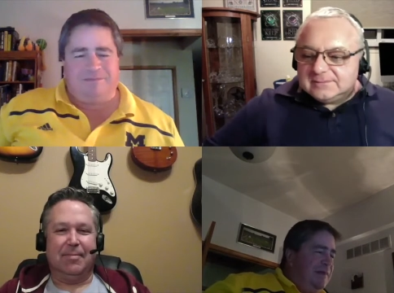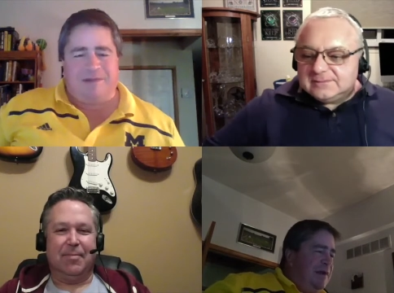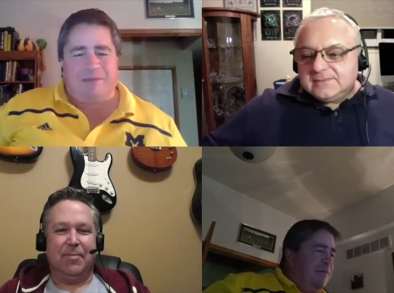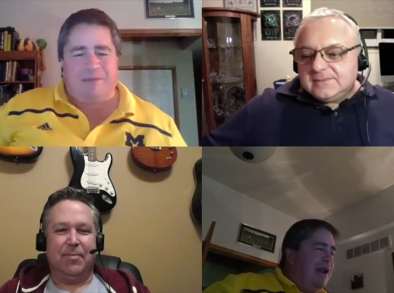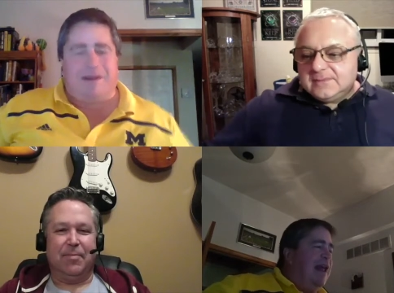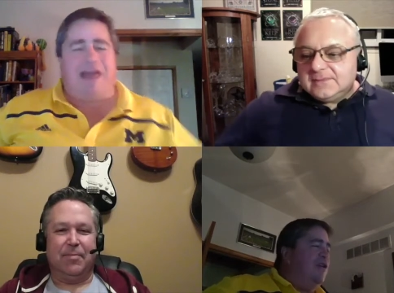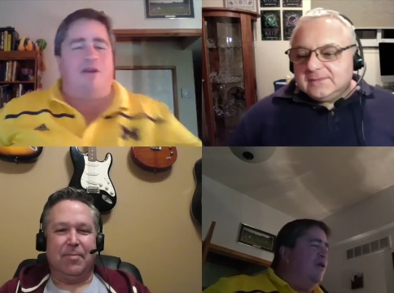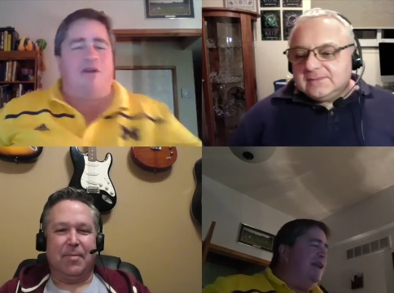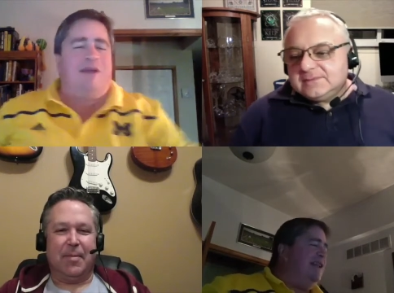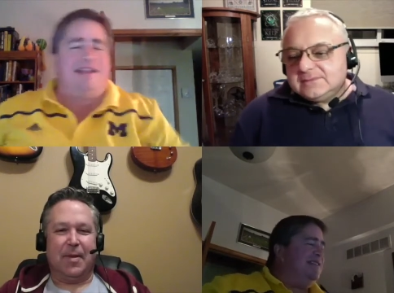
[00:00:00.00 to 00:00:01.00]
Speaker 1: But I know he
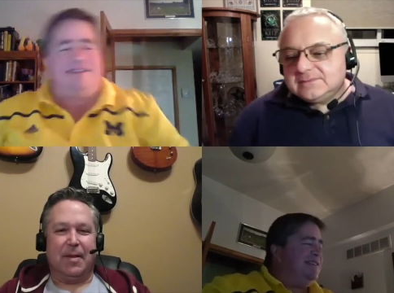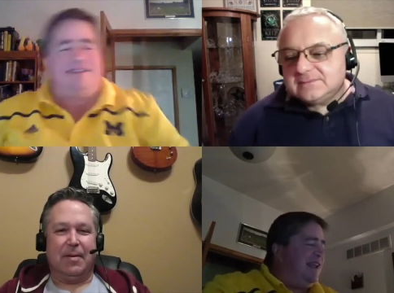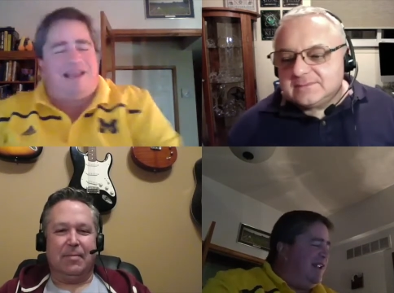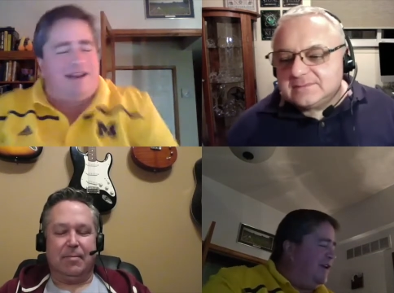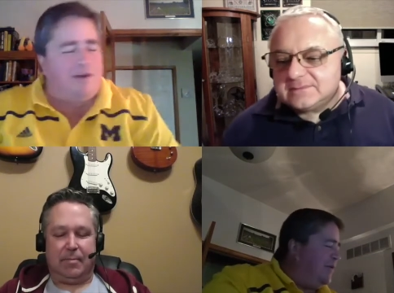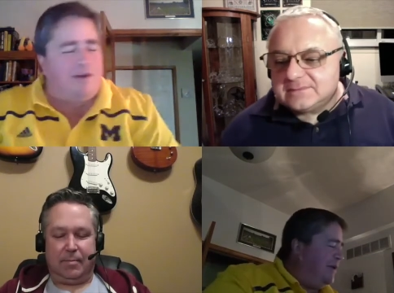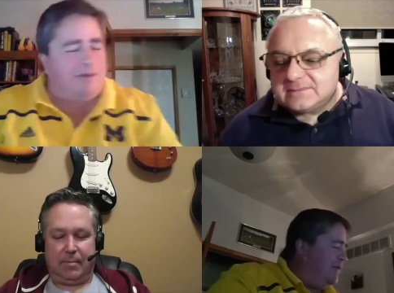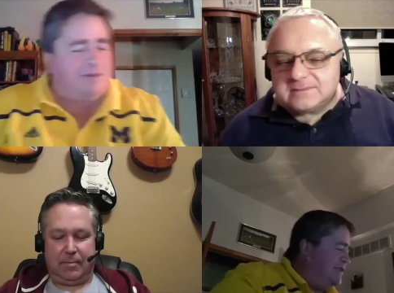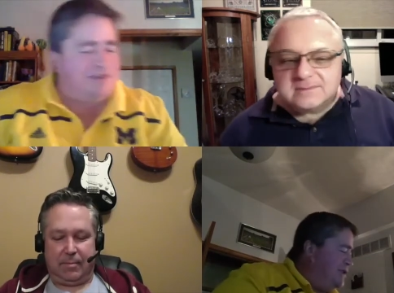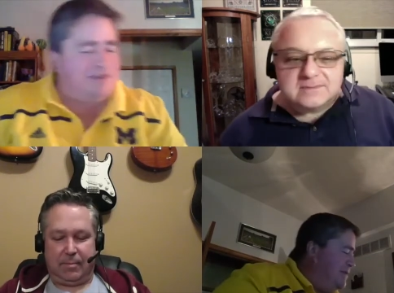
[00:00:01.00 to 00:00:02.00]
didn't say it here, but what
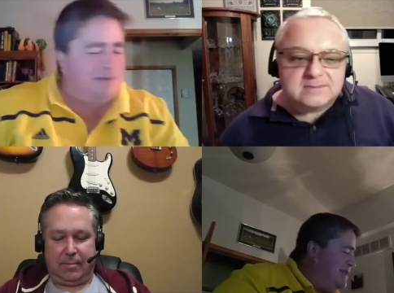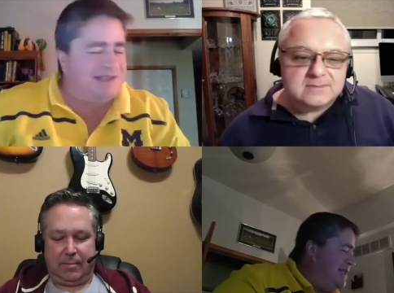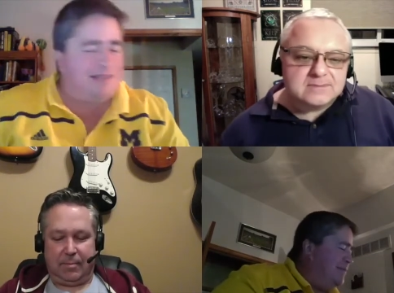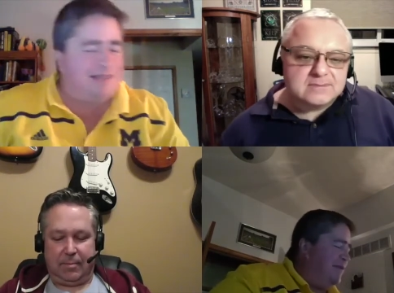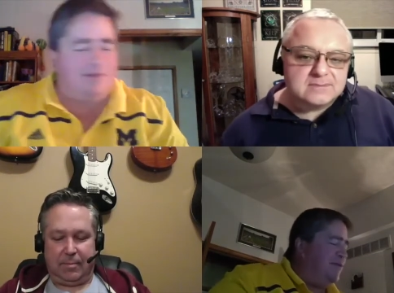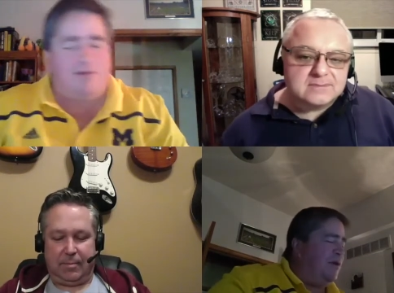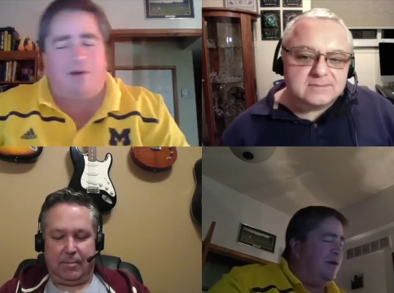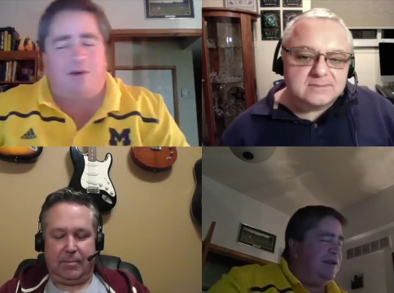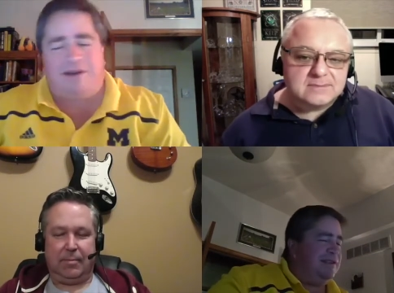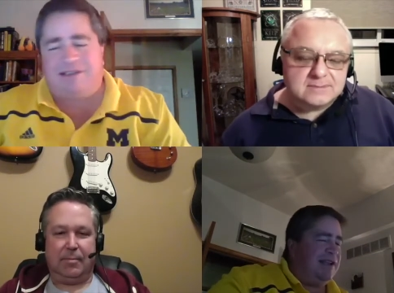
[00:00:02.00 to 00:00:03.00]
Jimmy said before
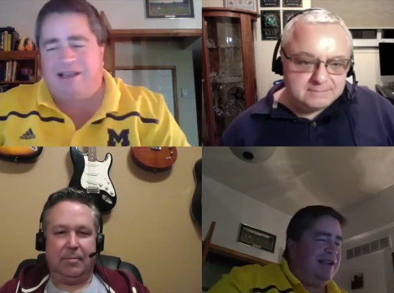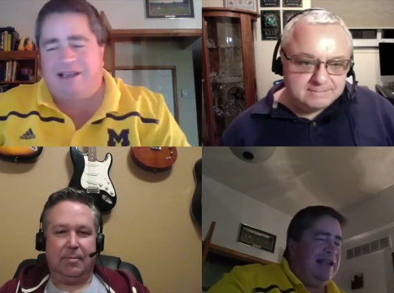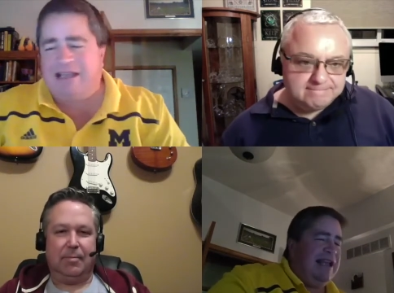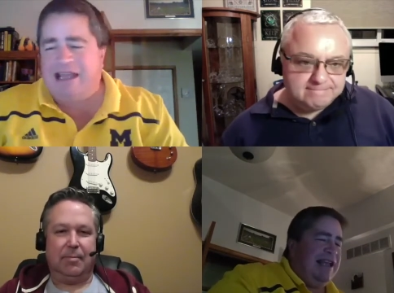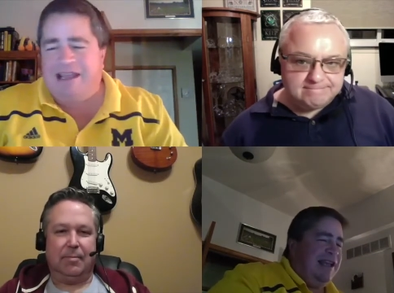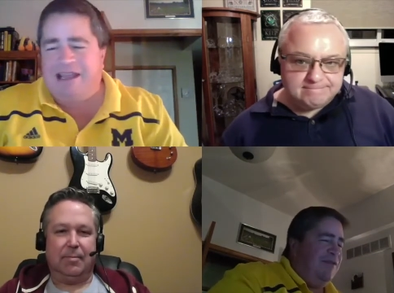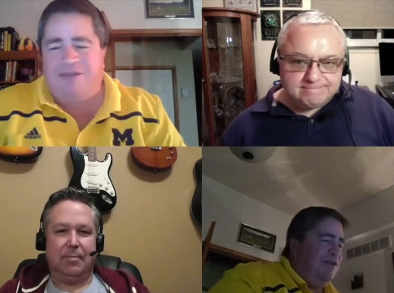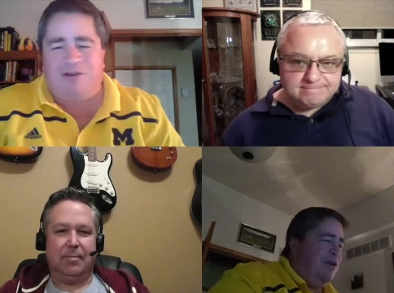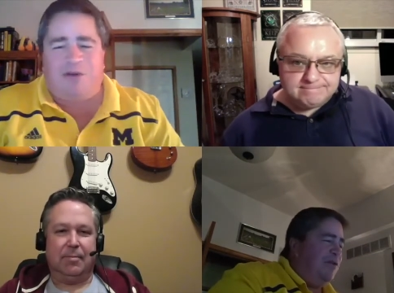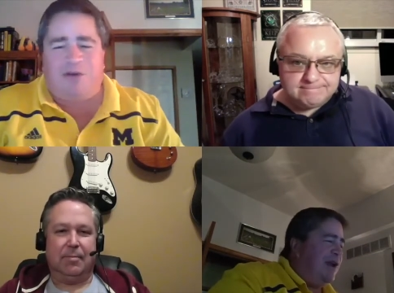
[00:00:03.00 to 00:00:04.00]
is uh, if you
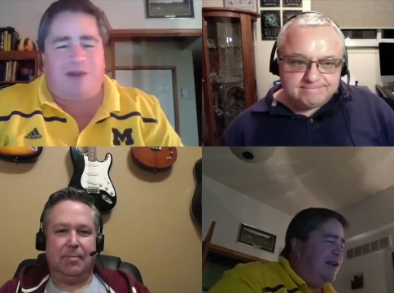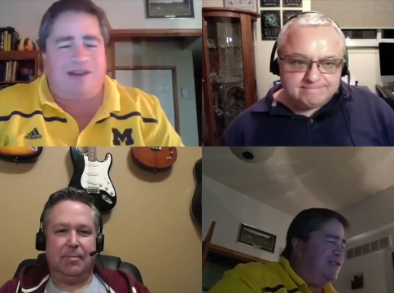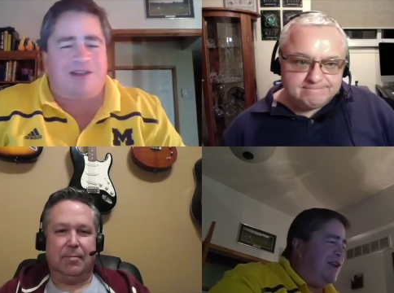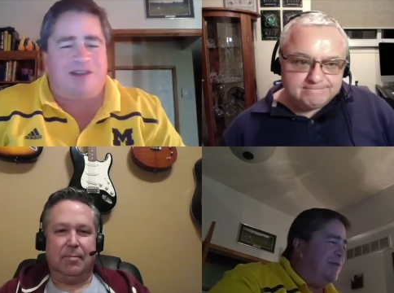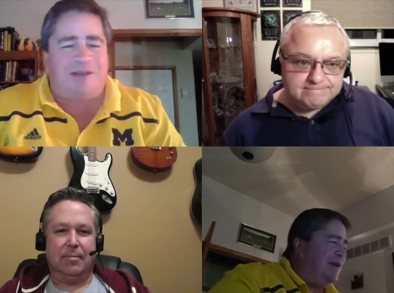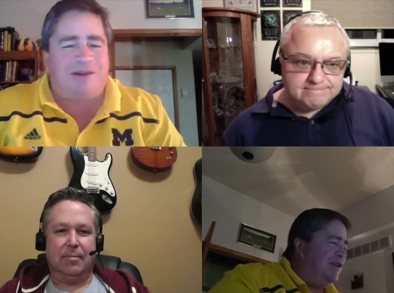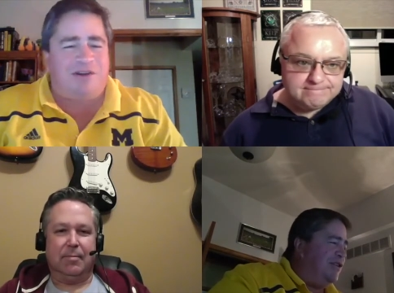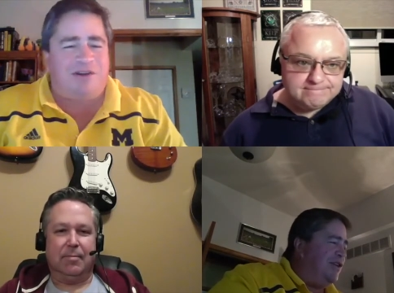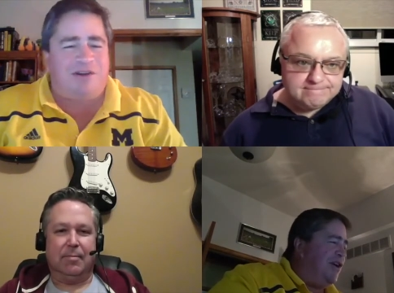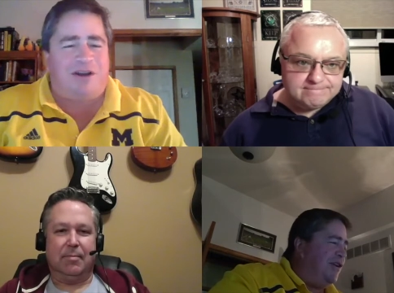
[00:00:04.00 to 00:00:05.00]
don't write a song about your
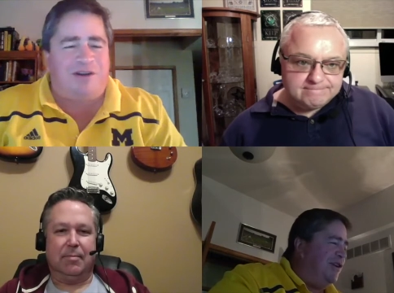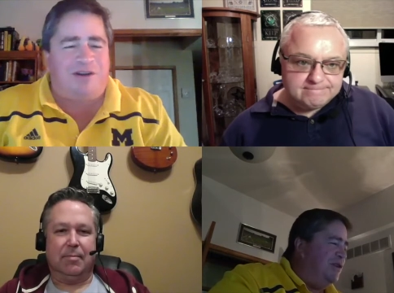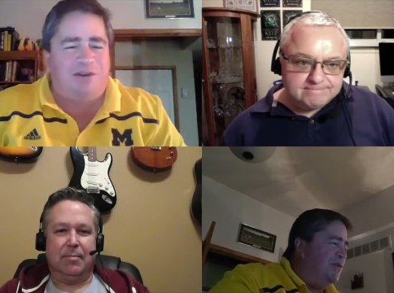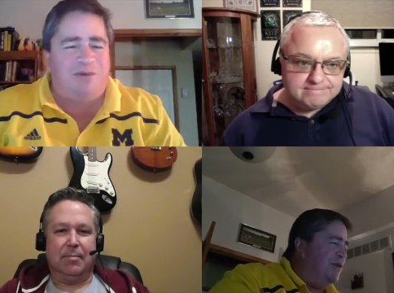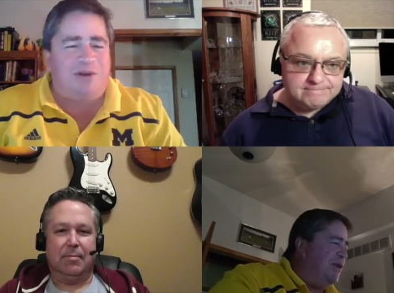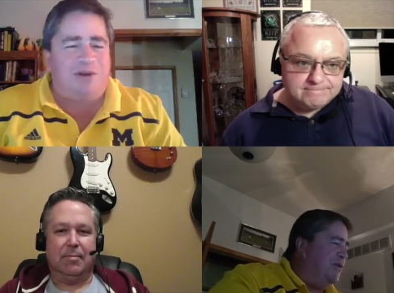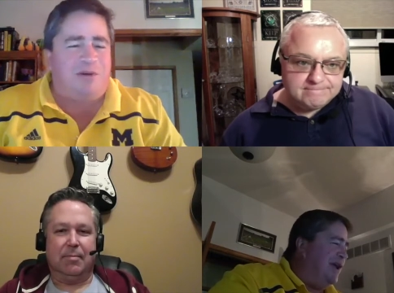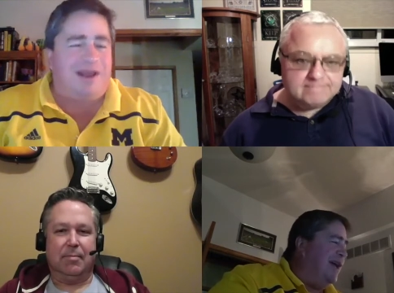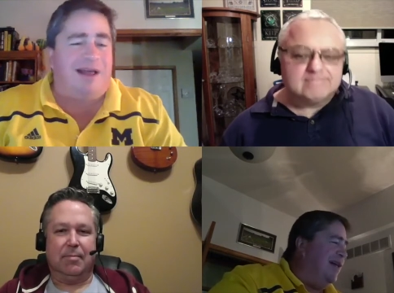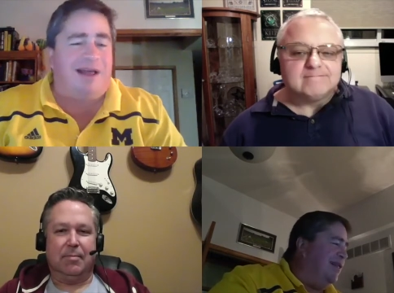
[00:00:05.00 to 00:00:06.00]
daughter, you will go to
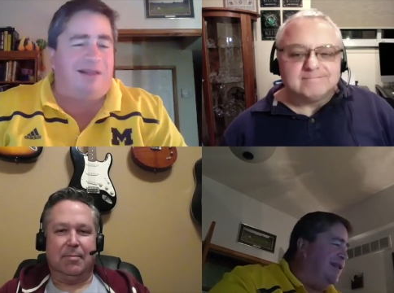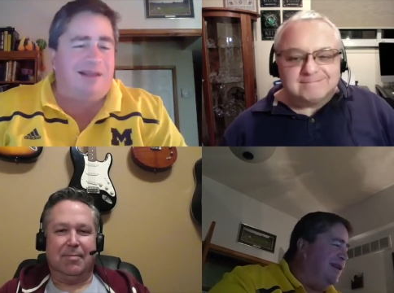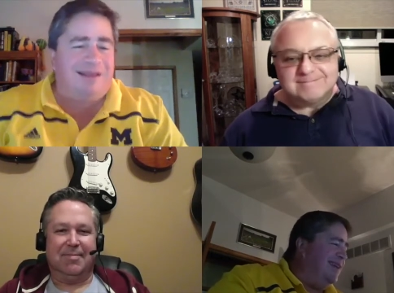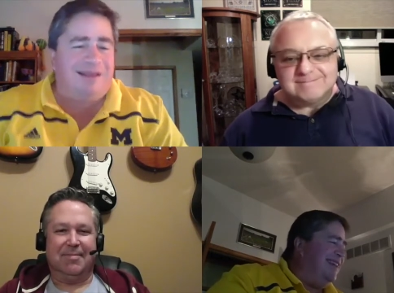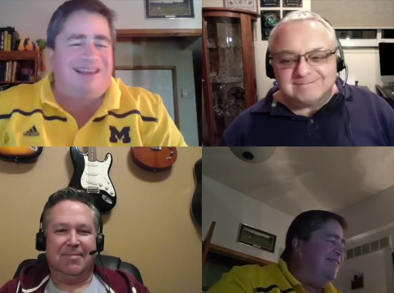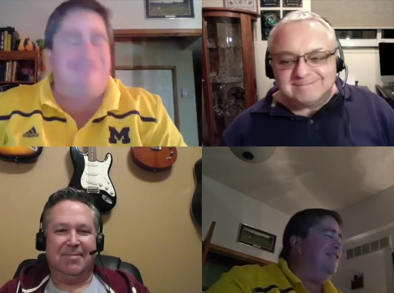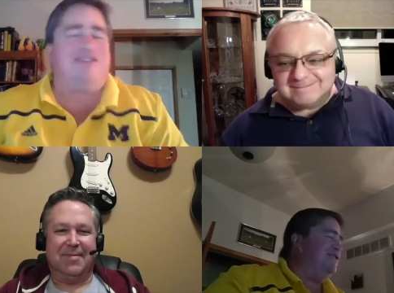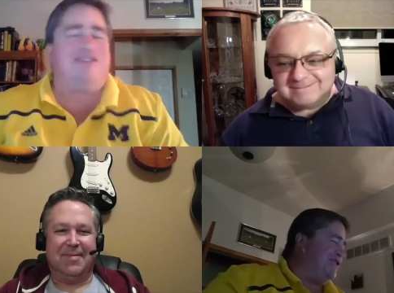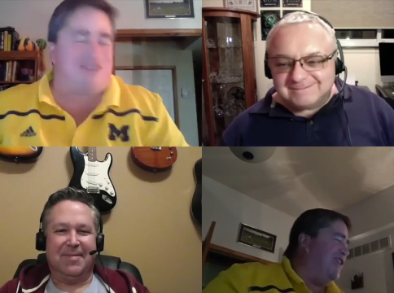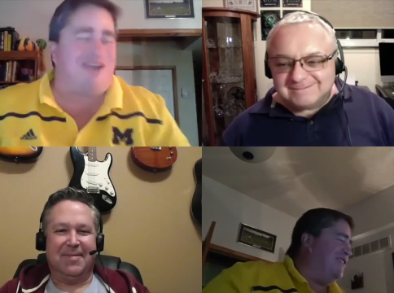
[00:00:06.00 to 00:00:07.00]
hell mm-hmm. if you're a
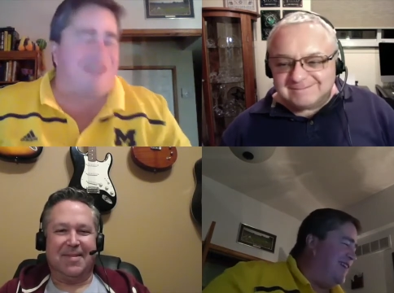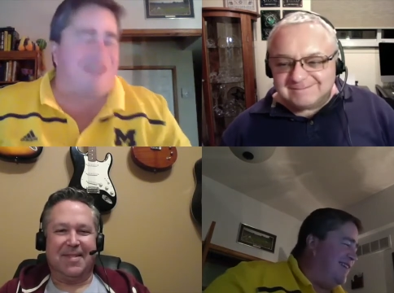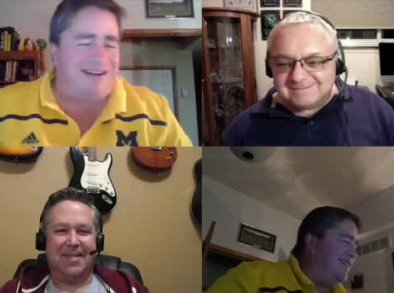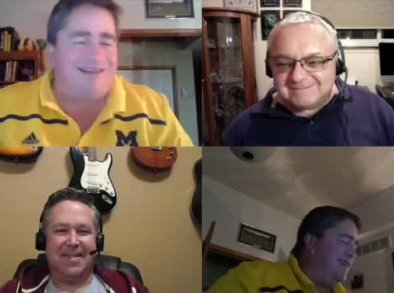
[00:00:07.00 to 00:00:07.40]
songwriter.